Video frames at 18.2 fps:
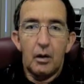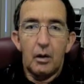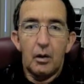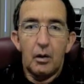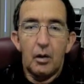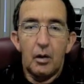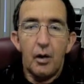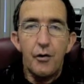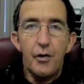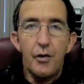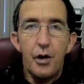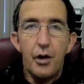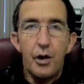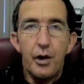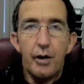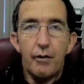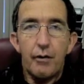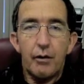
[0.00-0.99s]
Or
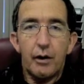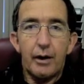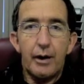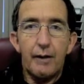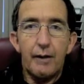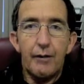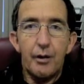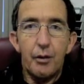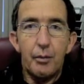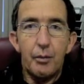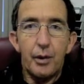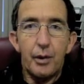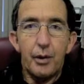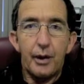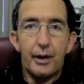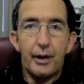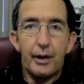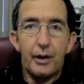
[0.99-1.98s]
alternatively, if you're
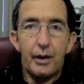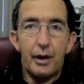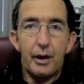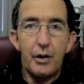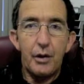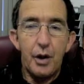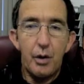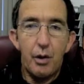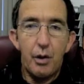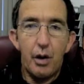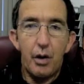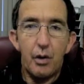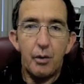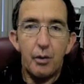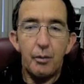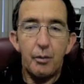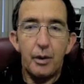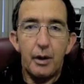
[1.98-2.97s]
building a new
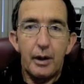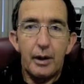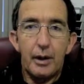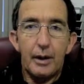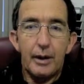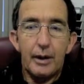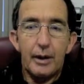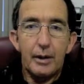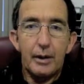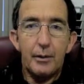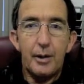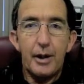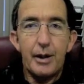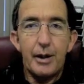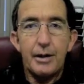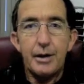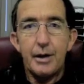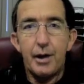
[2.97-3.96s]
home, we
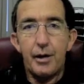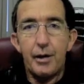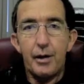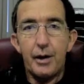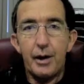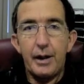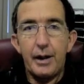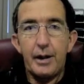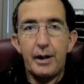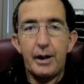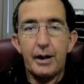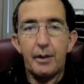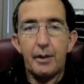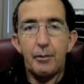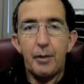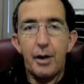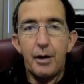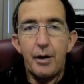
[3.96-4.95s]
need to know
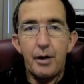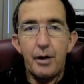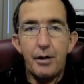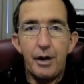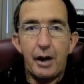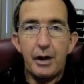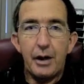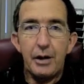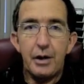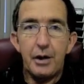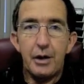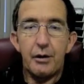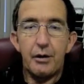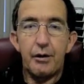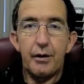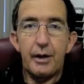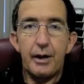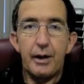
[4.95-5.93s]
the texture
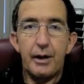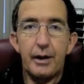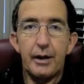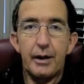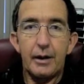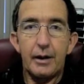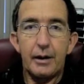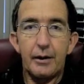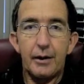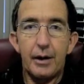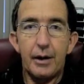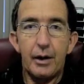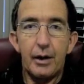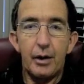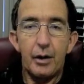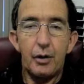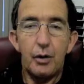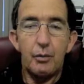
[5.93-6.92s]
of the
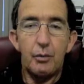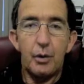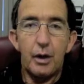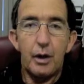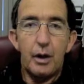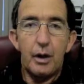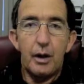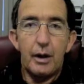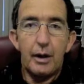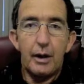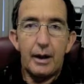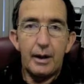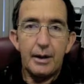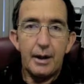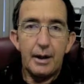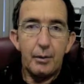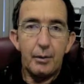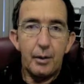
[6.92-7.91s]
home, as
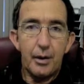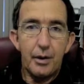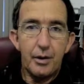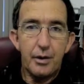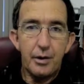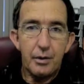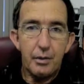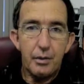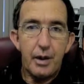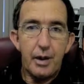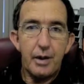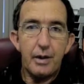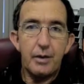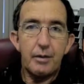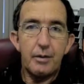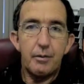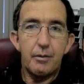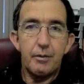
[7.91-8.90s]
in whether it's a rendered
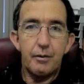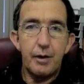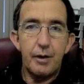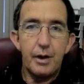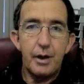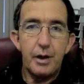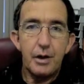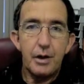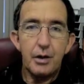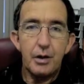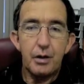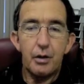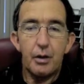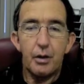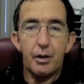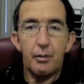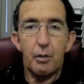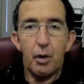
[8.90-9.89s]
finish or
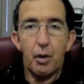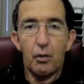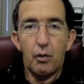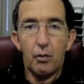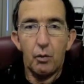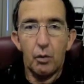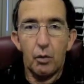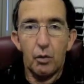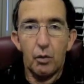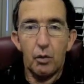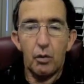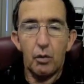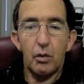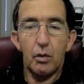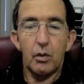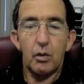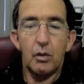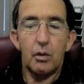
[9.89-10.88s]
a block wall
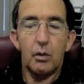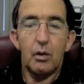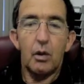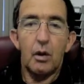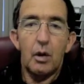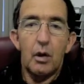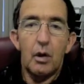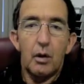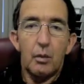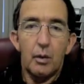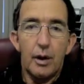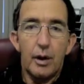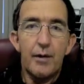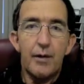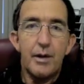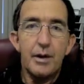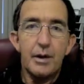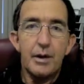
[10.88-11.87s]
or whatever
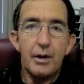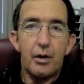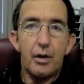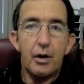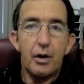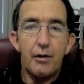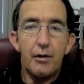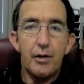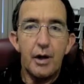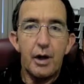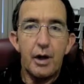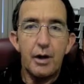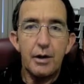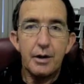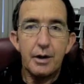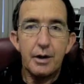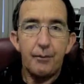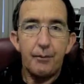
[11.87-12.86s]
the style you've
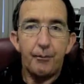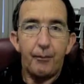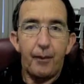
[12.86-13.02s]
chosen.